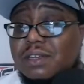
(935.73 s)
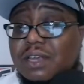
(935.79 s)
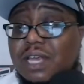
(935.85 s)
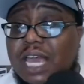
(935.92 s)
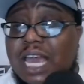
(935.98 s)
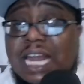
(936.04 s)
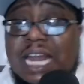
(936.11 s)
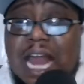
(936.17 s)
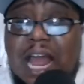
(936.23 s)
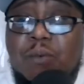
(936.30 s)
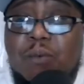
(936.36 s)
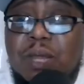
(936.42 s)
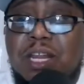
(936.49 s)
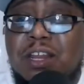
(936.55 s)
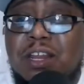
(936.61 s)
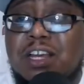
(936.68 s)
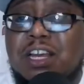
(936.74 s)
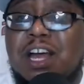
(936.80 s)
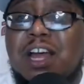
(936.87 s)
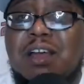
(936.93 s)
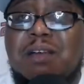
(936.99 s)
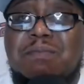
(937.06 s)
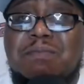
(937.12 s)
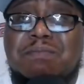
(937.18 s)
And now we look
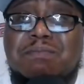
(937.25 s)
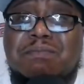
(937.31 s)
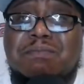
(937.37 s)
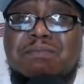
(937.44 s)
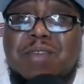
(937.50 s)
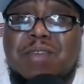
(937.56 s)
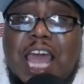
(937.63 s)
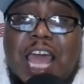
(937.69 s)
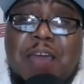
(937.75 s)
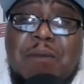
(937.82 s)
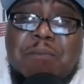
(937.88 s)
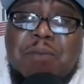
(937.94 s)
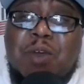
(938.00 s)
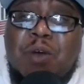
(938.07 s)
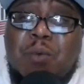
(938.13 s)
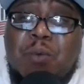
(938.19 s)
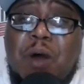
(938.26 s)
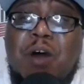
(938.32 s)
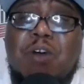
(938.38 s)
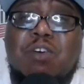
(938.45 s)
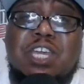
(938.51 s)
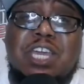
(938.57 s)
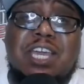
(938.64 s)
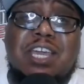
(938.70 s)
up, and
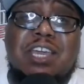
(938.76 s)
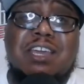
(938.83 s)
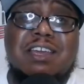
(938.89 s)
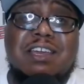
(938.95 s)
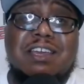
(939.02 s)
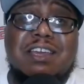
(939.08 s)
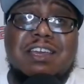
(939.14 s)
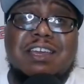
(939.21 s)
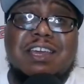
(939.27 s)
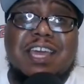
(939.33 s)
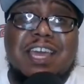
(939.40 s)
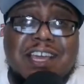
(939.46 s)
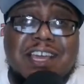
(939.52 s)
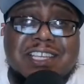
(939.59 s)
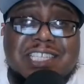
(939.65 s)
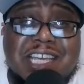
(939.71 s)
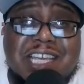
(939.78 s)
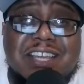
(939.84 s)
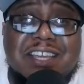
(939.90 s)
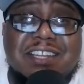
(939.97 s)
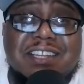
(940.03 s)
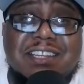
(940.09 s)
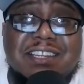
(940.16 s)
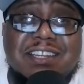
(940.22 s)
Milwaukee is
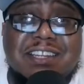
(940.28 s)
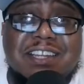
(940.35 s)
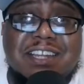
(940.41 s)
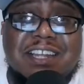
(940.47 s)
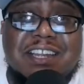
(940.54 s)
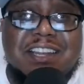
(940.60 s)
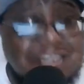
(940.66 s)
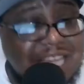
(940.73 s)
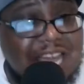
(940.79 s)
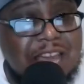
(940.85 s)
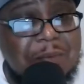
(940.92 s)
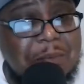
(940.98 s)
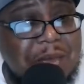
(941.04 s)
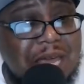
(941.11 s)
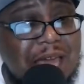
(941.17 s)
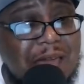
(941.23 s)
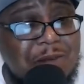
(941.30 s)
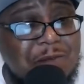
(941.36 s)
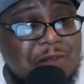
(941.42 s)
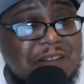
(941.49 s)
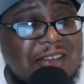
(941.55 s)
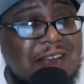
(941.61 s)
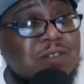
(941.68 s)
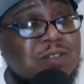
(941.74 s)
in the NBA
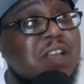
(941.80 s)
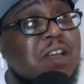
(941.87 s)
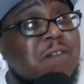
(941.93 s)
Finals.